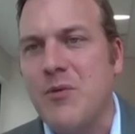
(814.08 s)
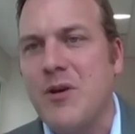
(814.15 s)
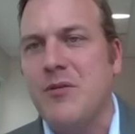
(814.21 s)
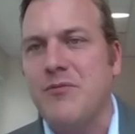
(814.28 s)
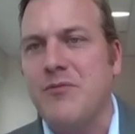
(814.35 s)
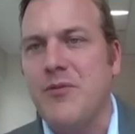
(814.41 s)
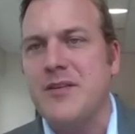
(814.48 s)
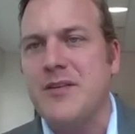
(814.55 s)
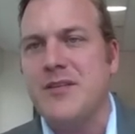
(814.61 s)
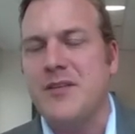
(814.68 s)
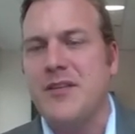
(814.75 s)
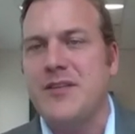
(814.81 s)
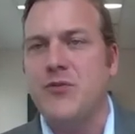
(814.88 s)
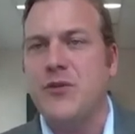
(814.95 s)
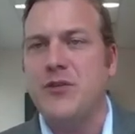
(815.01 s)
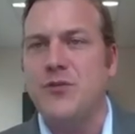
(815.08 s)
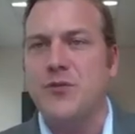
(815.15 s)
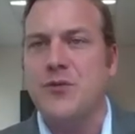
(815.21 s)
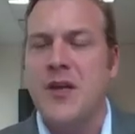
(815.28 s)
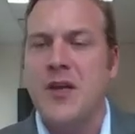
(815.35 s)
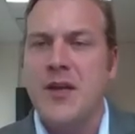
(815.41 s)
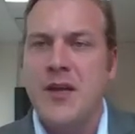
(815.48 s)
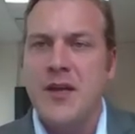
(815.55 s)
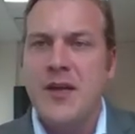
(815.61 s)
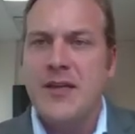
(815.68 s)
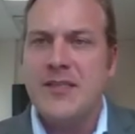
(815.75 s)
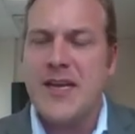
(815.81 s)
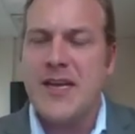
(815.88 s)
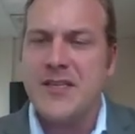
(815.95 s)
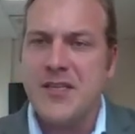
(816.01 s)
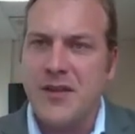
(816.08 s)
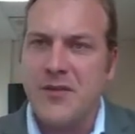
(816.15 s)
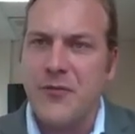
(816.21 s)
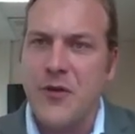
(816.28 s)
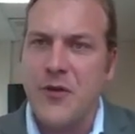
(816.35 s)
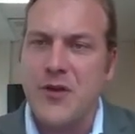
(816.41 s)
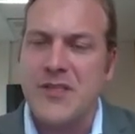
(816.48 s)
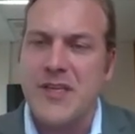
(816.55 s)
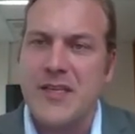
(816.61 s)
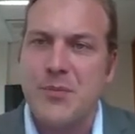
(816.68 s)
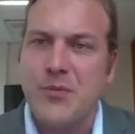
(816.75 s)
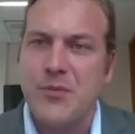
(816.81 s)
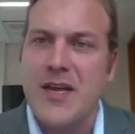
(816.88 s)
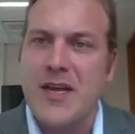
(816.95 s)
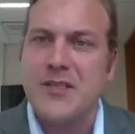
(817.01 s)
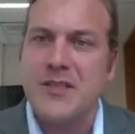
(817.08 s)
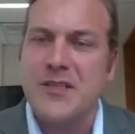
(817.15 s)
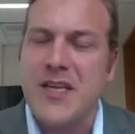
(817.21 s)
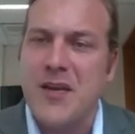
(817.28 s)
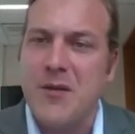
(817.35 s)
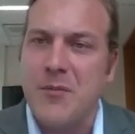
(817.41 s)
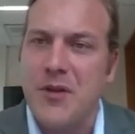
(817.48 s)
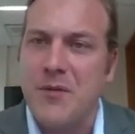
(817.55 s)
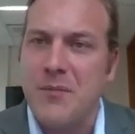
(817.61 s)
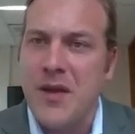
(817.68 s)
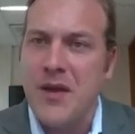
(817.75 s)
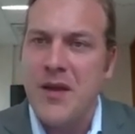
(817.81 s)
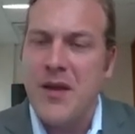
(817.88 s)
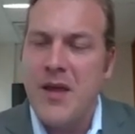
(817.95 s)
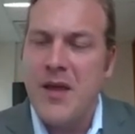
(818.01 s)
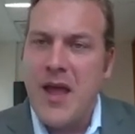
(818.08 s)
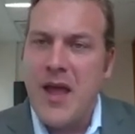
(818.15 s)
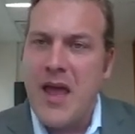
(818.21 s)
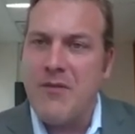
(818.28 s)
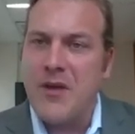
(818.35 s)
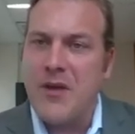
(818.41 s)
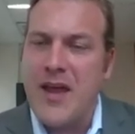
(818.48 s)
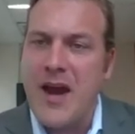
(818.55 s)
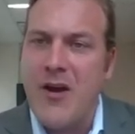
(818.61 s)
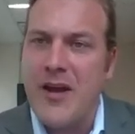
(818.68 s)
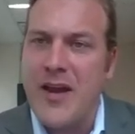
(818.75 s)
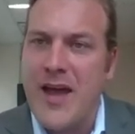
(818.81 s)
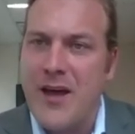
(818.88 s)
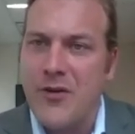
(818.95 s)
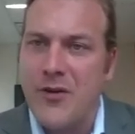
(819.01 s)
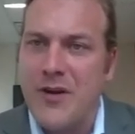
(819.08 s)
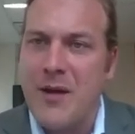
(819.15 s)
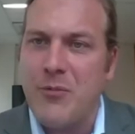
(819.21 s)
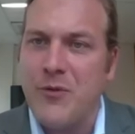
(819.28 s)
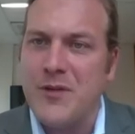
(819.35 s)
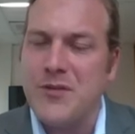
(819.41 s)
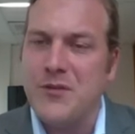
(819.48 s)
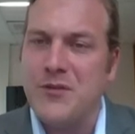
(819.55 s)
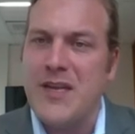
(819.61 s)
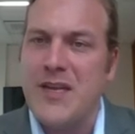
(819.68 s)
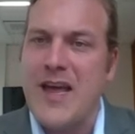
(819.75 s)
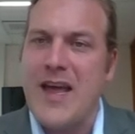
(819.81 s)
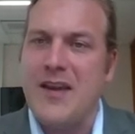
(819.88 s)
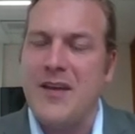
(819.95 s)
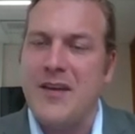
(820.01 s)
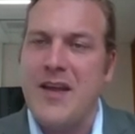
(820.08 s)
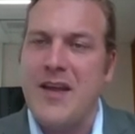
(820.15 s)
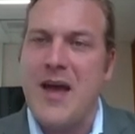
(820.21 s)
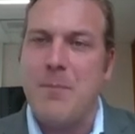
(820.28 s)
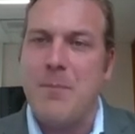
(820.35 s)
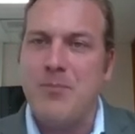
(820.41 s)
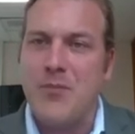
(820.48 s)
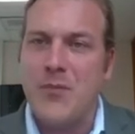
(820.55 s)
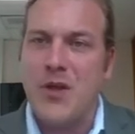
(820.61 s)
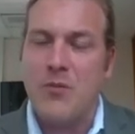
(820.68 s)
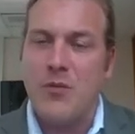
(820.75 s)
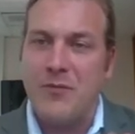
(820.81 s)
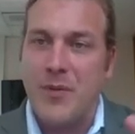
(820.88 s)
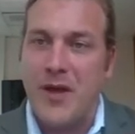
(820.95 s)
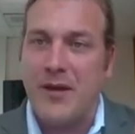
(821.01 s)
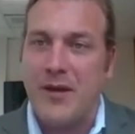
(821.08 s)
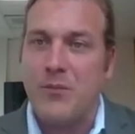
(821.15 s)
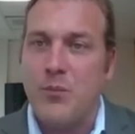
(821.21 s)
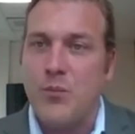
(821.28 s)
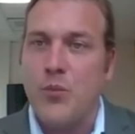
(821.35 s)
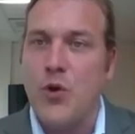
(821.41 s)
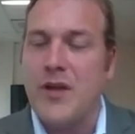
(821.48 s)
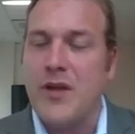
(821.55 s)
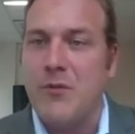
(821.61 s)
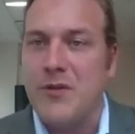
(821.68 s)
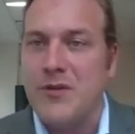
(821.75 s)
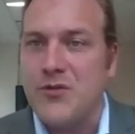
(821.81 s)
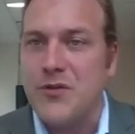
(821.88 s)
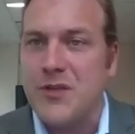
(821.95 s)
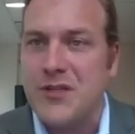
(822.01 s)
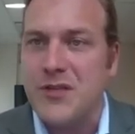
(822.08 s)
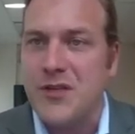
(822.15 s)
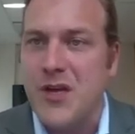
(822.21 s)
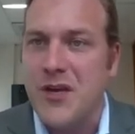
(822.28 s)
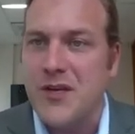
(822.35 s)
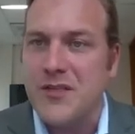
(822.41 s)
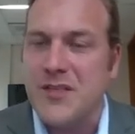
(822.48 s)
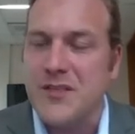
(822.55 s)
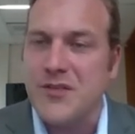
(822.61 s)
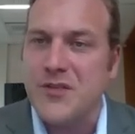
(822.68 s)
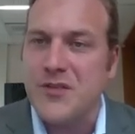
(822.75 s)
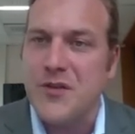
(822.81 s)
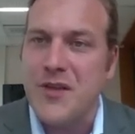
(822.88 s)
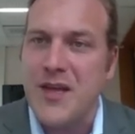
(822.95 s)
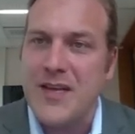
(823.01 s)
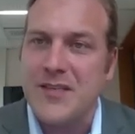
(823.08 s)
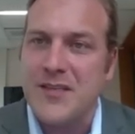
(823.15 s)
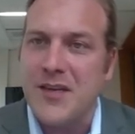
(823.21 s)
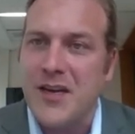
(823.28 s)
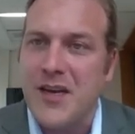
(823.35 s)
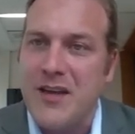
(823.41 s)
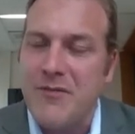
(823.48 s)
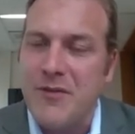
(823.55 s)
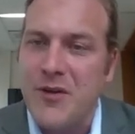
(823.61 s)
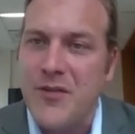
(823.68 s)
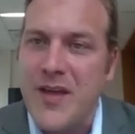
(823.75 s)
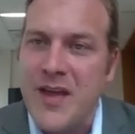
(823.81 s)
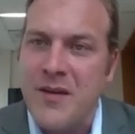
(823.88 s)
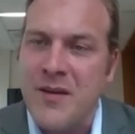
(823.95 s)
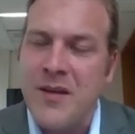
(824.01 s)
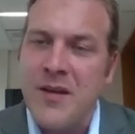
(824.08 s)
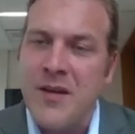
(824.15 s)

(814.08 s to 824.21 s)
where we've recently drilled, it's actually the first exploration tenement ever carried out on Aboriginal land, and we've been working with traditional owners since 2011 on that.